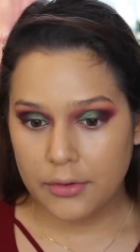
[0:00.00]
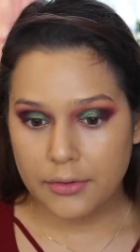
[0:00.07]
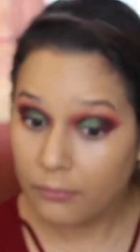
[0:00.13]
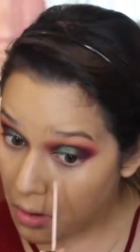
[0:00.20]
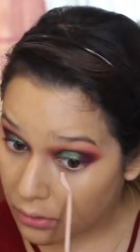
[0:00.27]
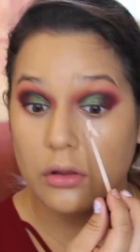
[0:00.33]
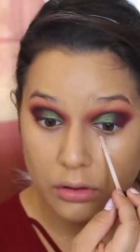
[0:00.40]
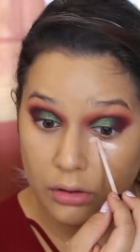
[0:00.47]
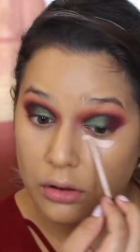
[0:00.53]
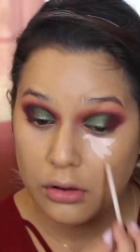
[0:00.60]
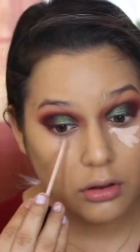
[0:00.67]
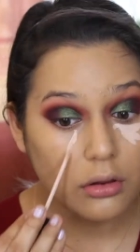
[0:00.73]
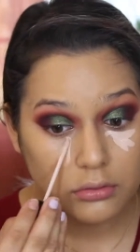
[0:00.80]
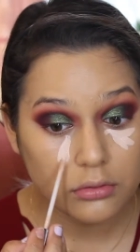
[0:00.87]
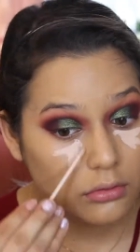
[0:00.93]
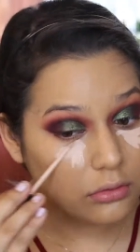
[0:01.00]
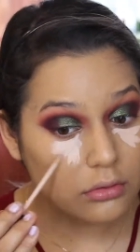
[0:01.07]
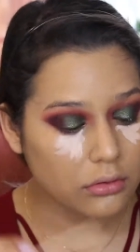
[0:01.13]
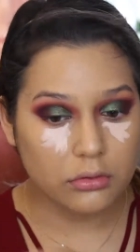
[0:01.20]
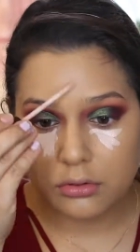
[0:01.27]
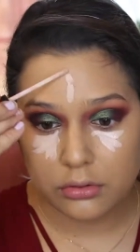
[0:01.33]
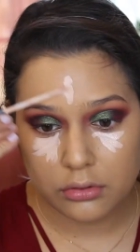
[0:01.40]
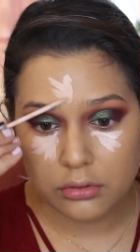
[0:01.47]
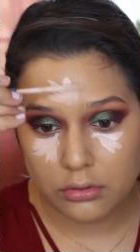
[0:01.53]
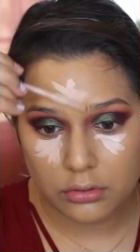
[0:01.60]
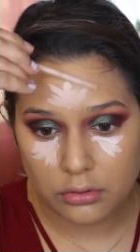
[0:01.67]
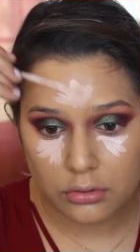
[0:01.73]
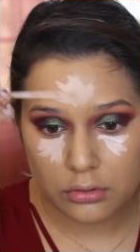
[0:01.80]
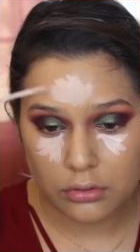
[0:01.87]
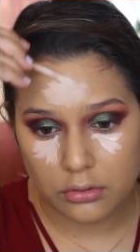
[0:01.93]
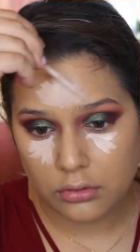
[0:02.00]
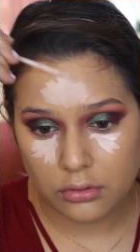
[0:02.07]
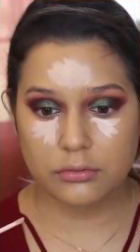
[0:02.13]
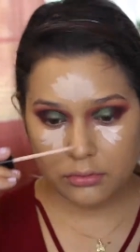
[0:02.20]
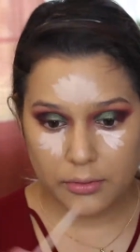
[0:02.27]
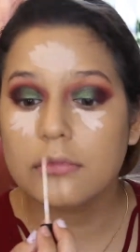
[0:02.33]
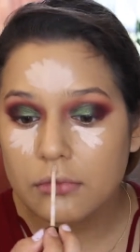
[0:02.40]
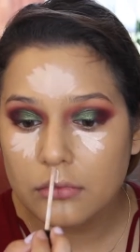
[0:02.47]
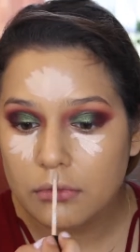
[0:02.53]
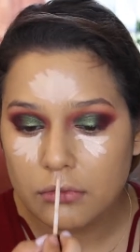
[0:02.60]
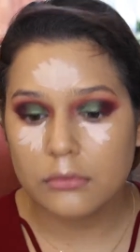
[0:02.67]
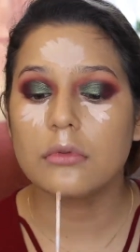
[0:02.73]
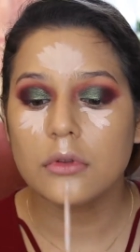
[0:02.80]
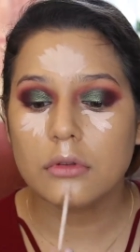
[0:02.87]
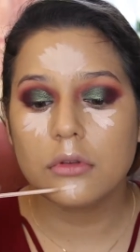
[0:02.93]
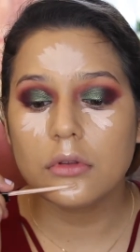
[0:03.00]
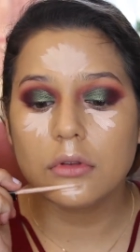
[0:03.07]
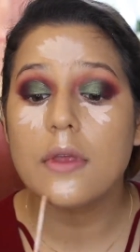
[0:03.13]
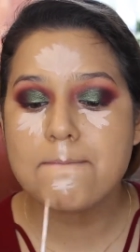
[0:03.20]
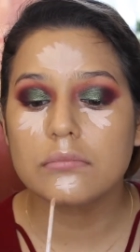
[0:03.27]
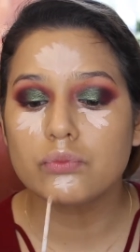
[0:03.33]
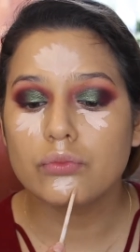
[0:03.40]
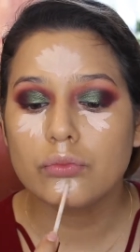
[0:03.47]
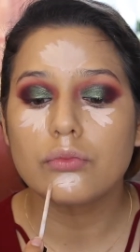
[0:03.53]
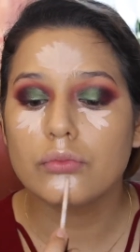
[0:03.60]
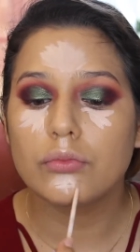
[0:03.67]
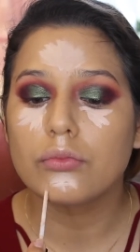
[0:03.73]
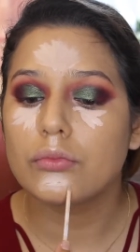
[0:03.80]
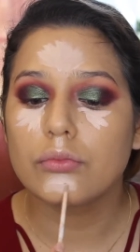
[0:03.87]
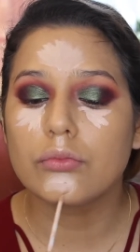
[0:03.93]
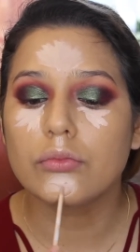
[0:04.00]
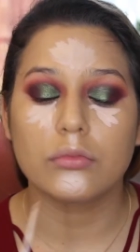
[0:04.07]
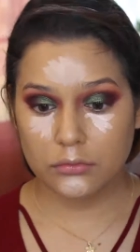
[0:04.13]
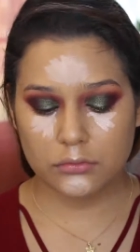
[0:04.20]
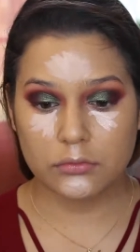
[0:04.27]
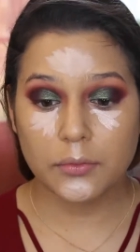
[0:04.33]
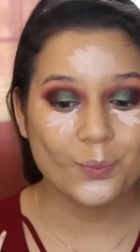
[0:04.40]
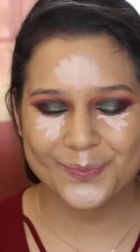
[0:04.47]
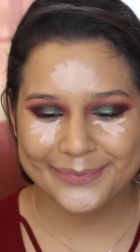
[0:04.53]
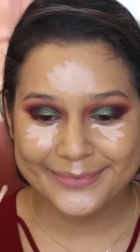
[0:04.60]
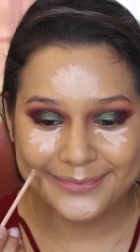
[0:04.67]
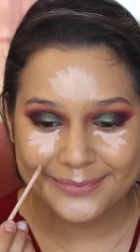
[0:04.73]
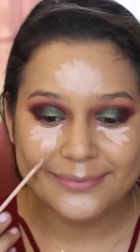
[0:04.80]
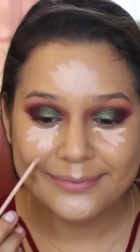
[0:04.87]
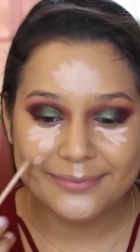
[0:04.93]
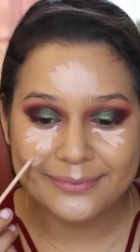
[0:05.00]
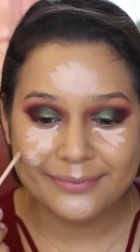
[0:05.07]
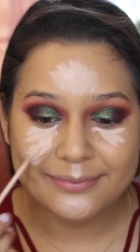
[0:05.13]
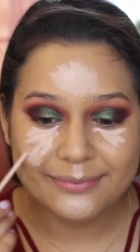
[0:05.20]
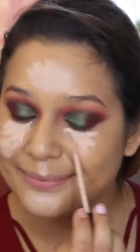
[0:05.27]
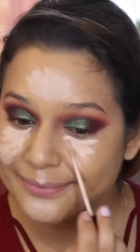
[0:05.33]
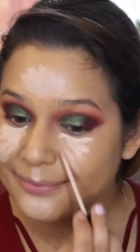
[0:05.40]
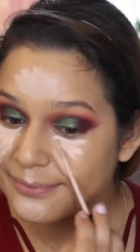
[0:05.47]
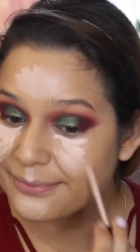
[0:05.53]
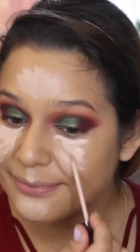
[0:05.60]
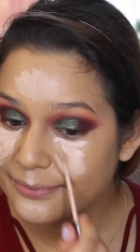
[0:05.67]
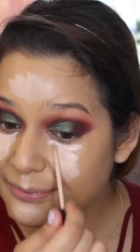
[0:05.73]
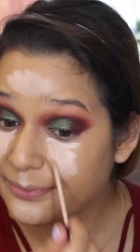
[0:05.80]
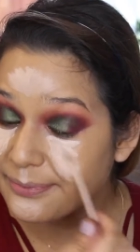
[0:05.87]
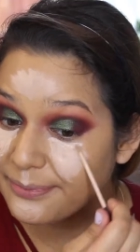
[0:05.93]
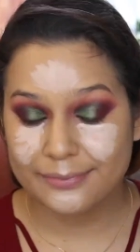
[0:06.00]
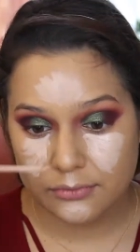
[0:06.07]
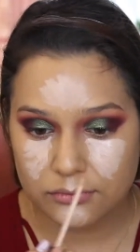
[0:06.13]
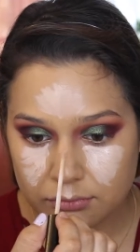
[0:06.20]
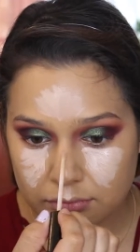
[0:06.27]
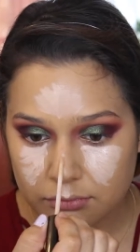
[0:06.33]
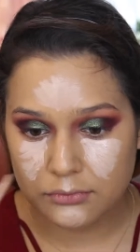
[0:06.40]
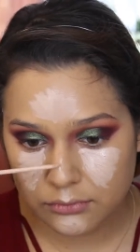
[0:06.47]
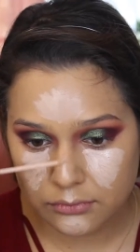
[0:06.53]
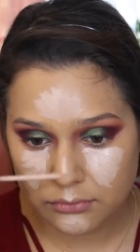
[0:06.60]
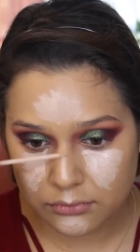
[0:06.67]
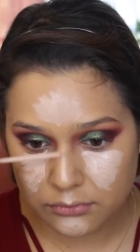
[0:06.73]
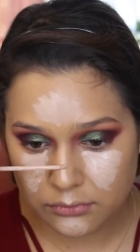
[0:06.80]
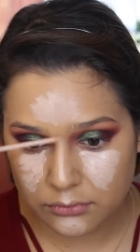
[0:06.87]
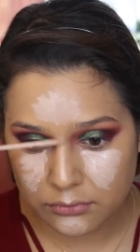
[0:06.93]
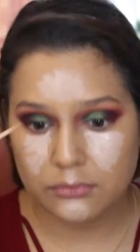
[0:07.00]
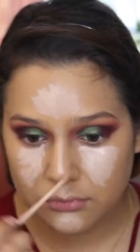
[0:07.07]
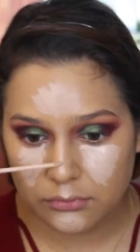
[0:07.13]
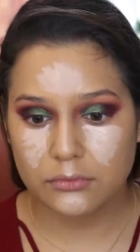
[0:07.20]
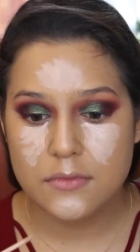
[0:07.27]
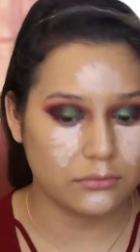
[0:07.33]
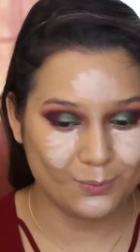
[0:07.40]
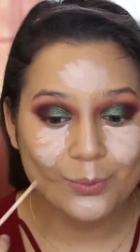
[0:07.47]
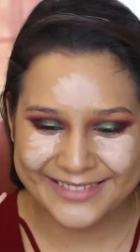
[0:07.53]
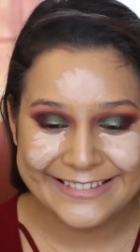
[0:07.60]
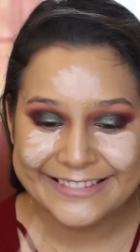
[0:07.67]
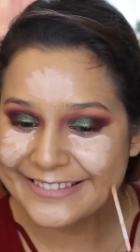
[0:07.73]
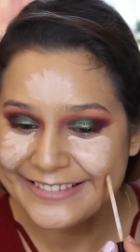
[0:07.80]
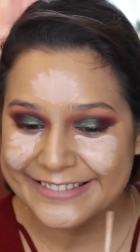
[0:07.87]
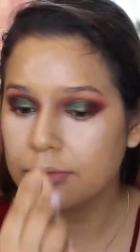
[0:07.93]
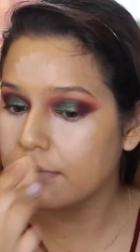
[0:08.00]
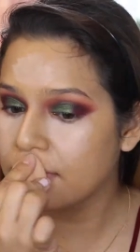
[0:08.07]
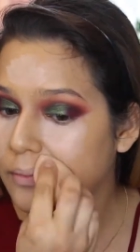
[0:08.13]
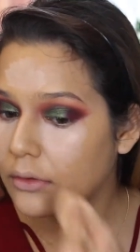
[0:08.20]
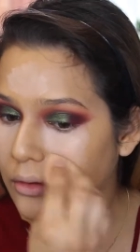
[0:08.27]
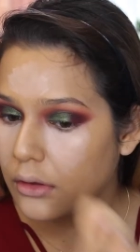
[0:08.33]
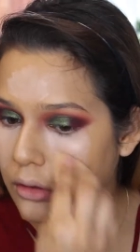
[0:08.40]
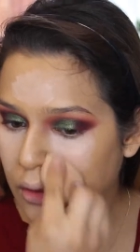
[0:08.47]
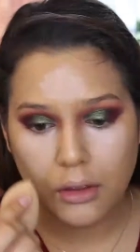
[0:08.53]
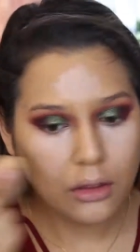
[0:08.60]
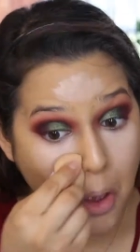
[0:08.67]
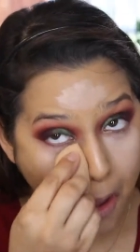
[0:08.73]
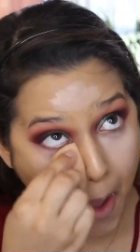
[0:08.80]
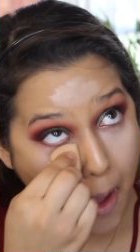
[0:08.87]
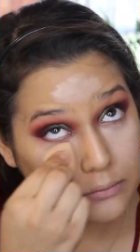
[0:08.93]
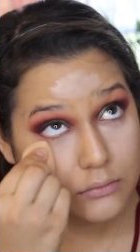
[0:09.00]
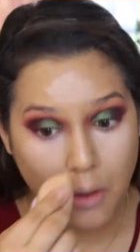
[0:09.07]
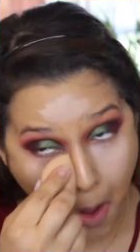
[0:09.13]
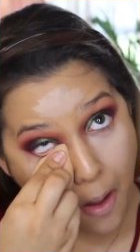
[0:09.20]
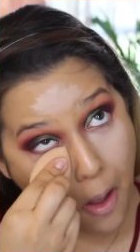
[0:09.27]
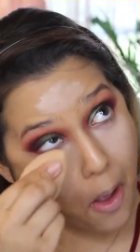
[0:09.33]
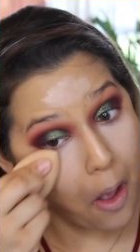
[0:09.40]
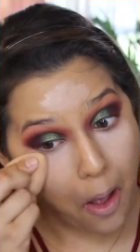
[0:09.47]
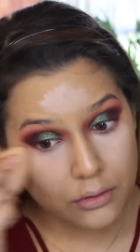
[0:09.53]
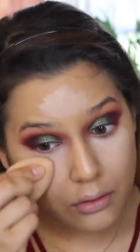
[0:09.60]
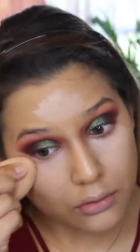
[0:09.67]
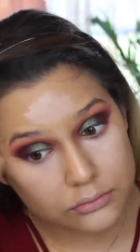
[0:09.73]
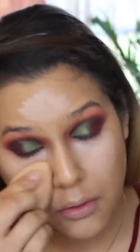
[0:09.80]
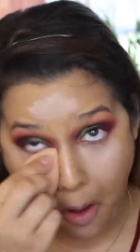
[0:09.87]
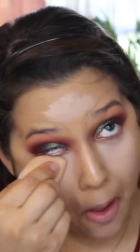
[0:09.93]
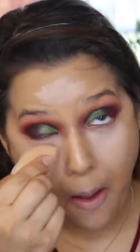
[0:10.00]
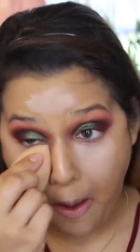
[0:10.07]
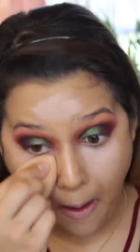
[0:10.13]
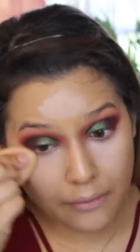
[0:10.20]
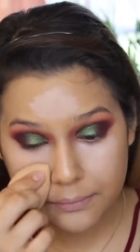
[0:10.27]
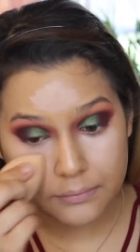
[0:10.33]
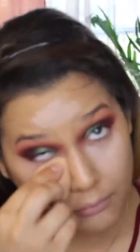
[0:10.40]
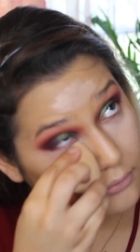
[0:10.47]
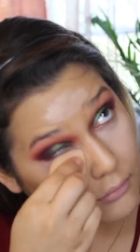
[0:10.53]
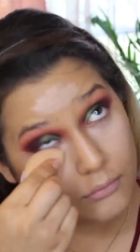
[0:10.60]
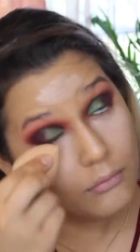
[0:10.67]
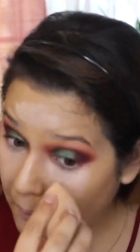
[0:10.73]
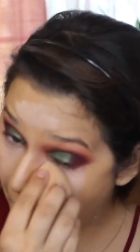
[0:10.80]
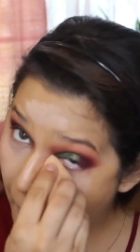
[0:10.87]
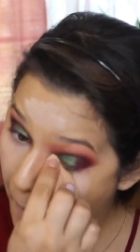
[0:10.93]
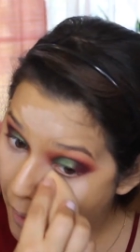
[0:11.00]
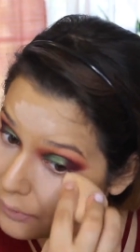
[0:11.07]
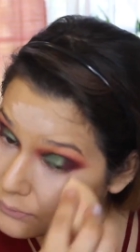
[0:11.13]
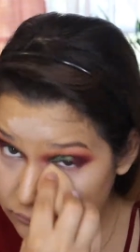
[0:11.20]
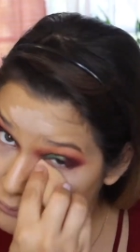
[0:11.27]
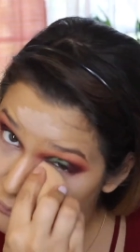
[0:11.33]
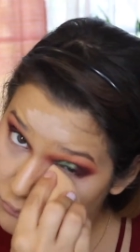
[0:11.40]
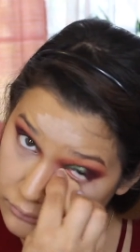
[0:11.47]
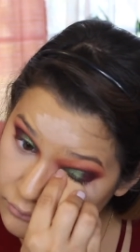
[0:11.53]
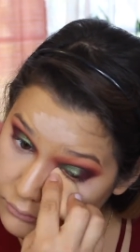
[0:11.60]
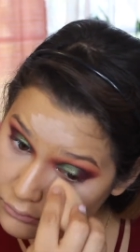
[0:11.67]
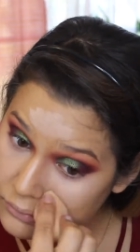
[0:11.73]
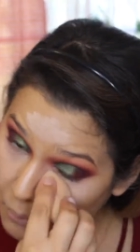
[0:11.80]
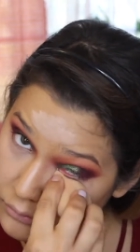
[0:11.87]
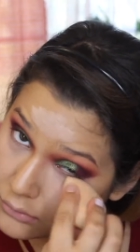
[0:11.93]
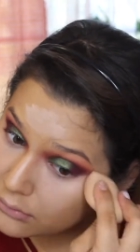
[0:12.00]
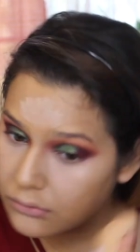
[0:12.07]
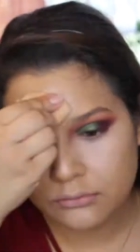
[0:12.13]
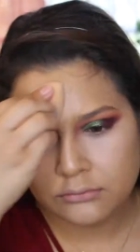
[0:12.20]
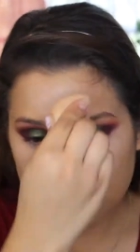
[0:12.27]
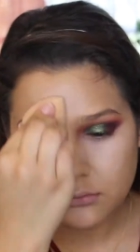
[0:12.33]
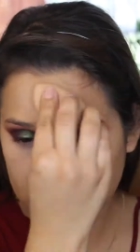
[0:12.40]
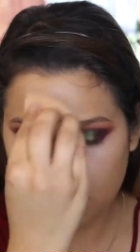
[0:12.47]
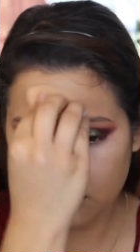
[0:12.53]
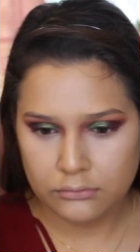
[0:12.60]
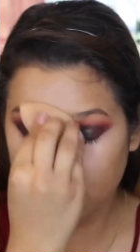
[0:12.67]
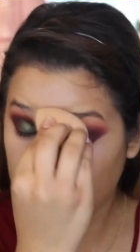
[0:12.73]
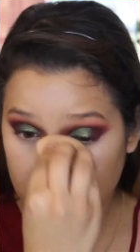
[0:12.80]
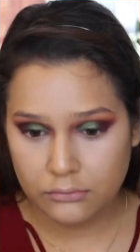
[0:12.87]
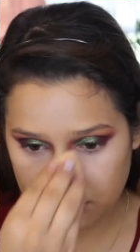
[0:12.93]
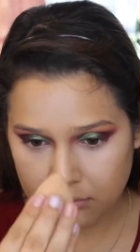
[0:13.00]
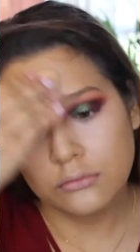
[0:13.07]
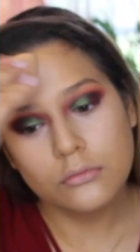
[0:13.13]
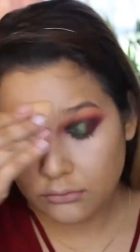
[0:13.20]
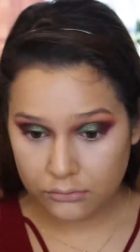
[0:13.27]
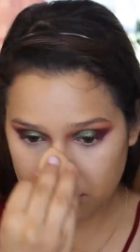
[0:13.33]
I'm going to go ahead and conceal the center of my face as well as contour the outsides of my face. This is going to give me a much slimmer look. I'm going to go ahead and put that on. I'm going to blend it out and then I'm going